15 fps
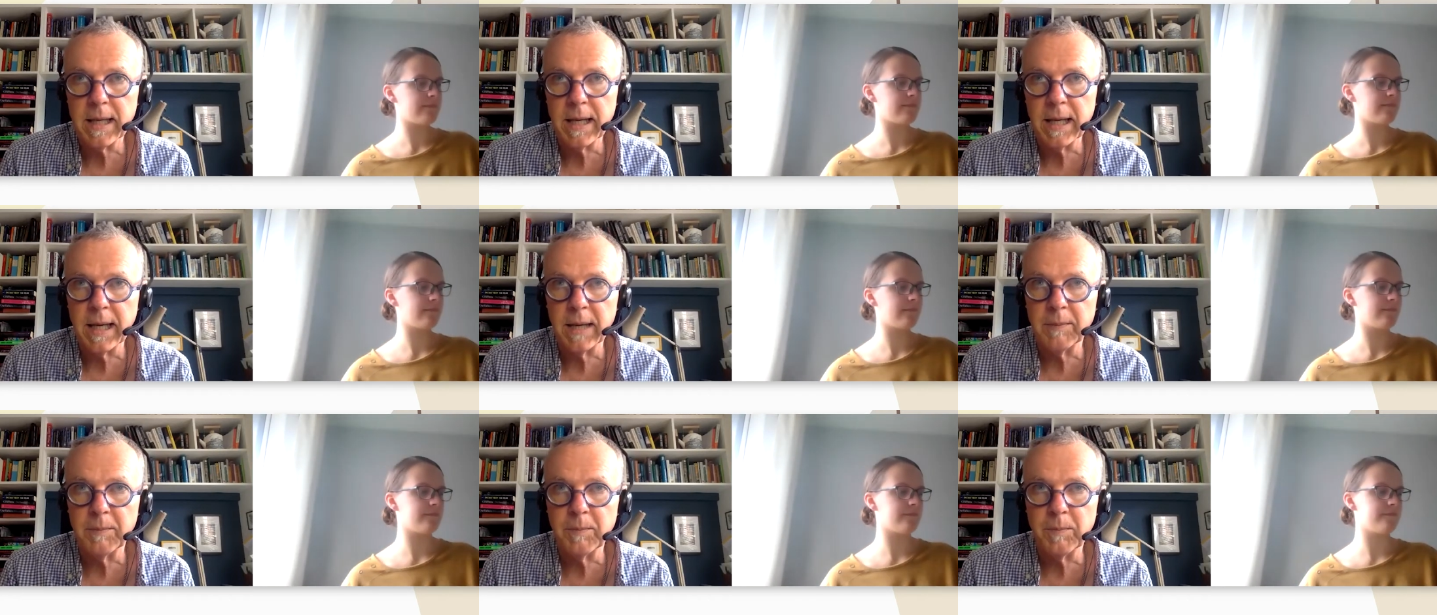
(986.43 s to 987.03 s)

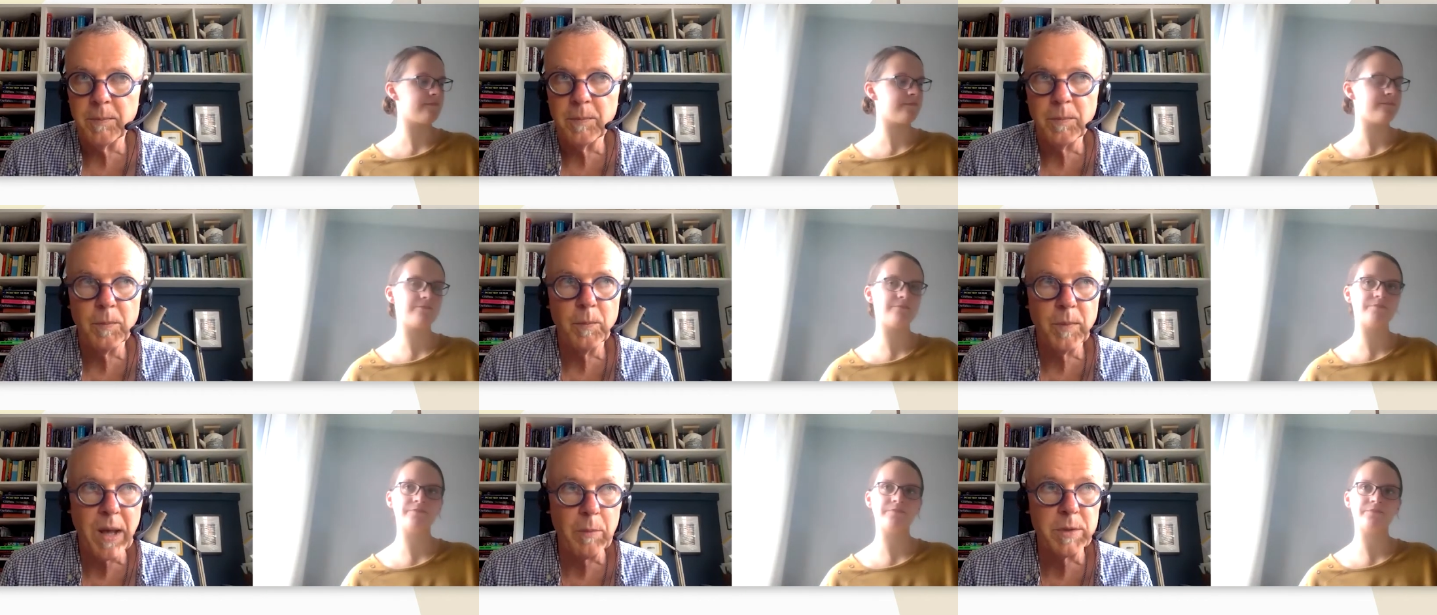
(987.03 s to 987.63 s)
Speaker 1: it
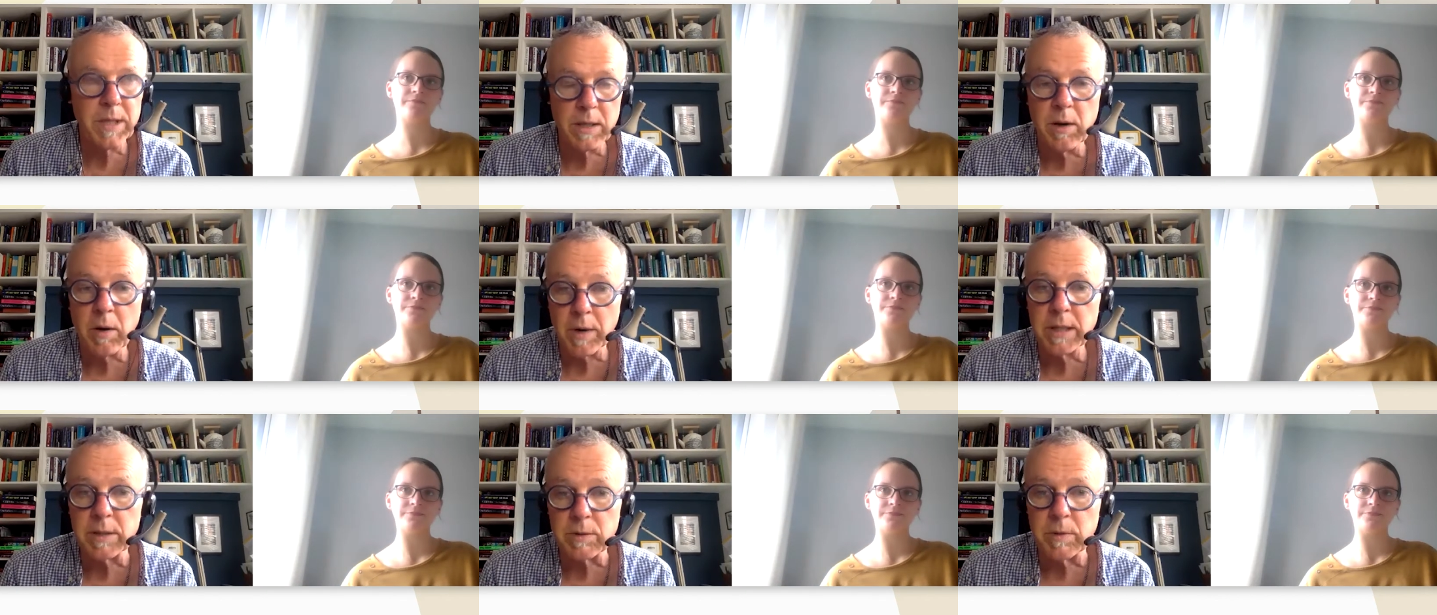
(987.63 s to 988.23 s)
that was in our
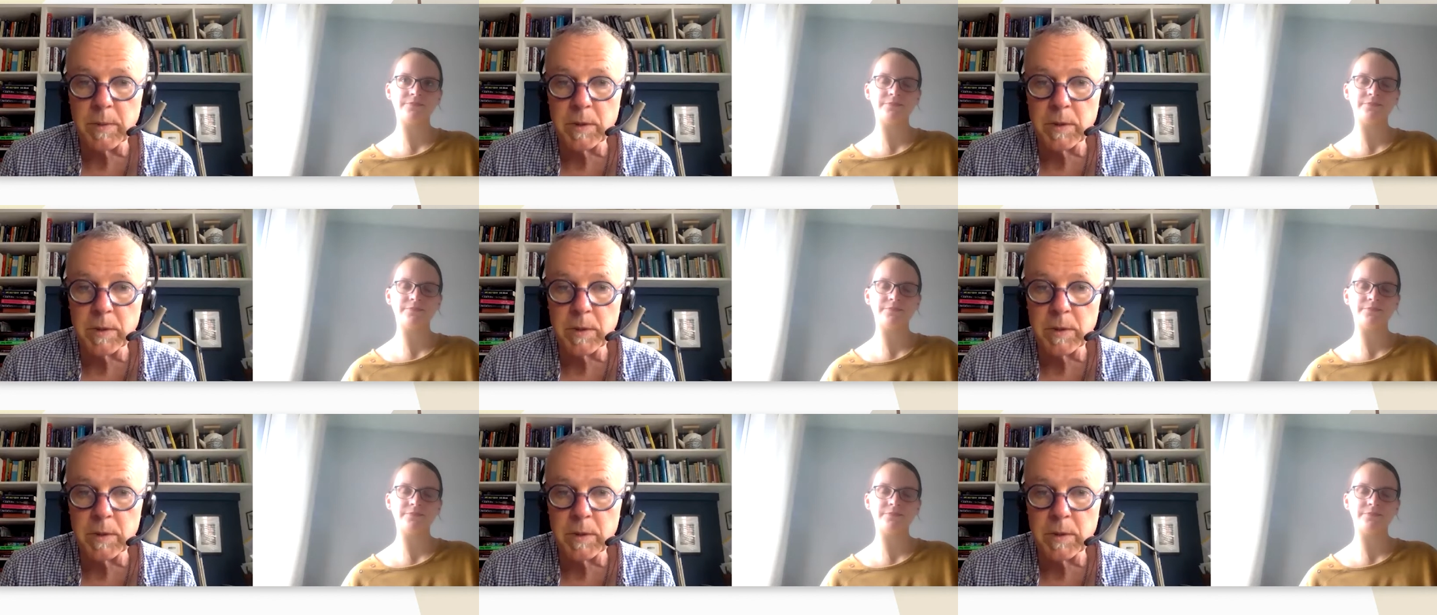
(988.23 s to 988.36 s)
writers group.